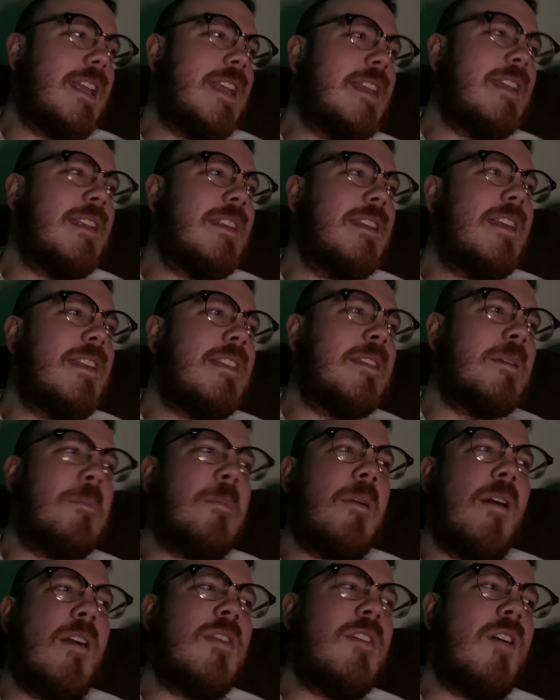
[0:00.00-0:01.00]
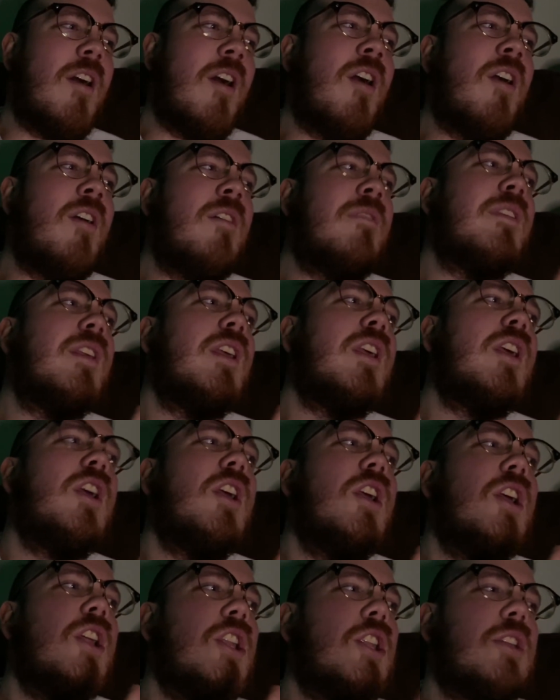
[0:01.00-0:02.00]
in the month of
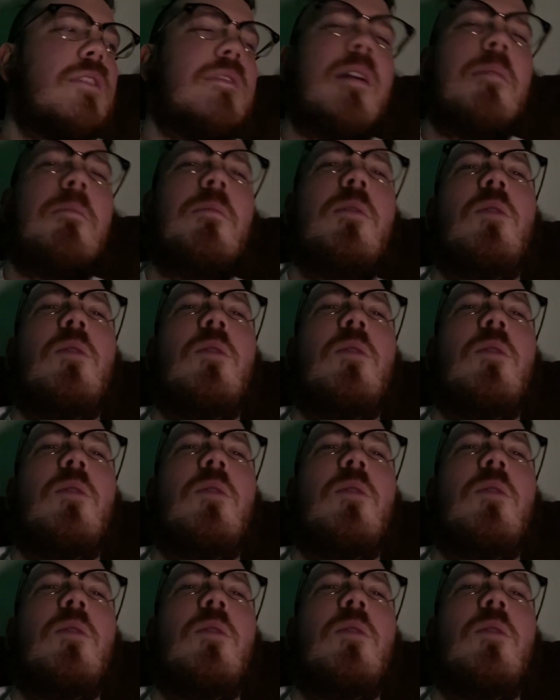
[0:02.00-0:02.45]
November